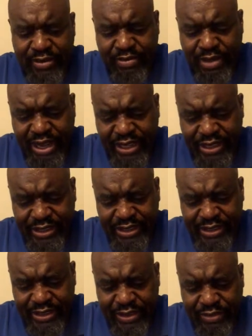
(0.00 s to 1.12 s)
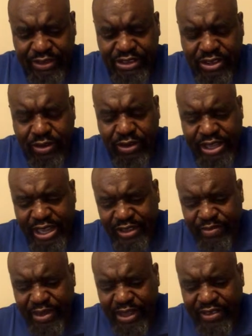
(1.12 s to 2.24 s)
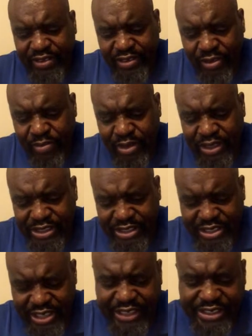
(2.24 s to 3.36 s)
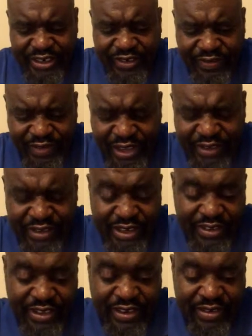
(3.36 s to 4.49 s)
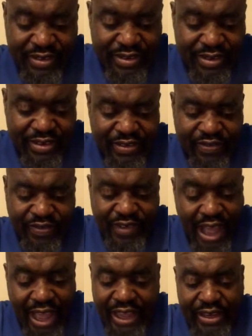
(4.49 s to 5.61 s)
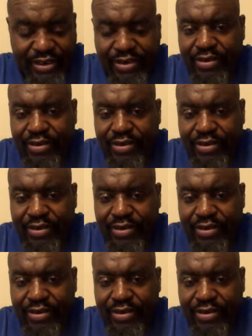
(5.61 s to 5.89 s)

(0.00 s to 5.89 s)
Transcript: Mike was told he had to pay so much in sanctioning fees, and he said, "Fine,